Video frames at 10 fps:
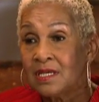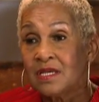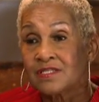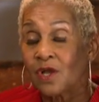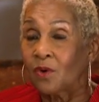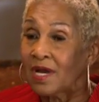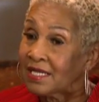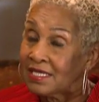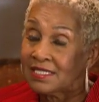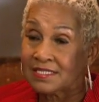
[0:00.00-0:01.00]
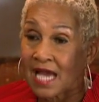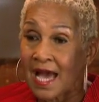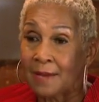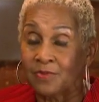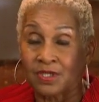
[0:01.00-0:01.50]
So at any
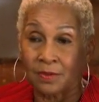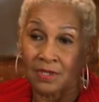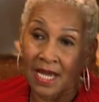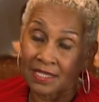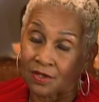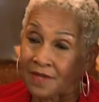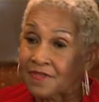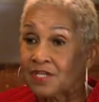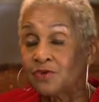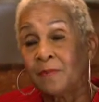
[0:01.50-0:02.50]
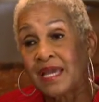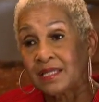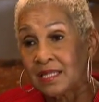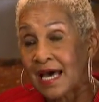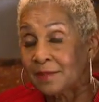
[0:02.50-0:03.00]
time when a landlord think you're making
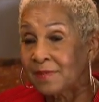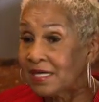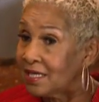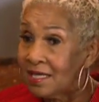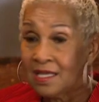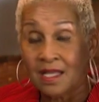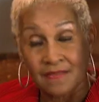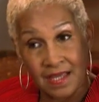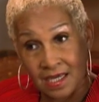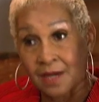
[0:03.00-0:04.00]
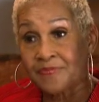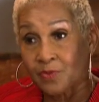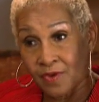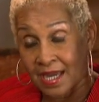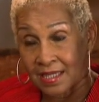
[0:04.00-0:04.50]
a lot of money, they up the
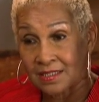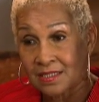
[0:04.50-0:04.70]
rent.